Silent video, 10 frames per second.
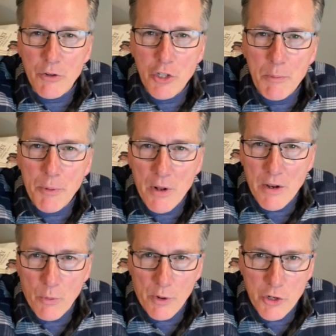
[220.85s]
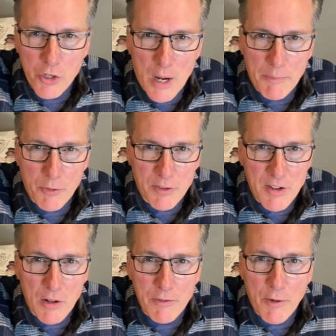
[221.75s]
she put on a workshop for
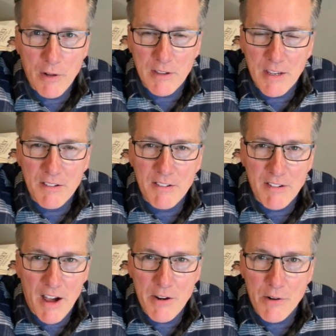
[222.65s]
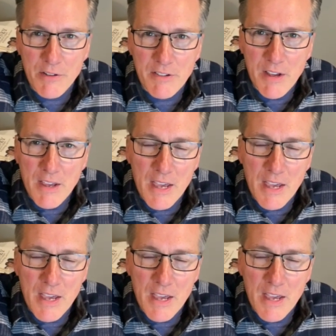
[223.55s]
Sales Vault insiders,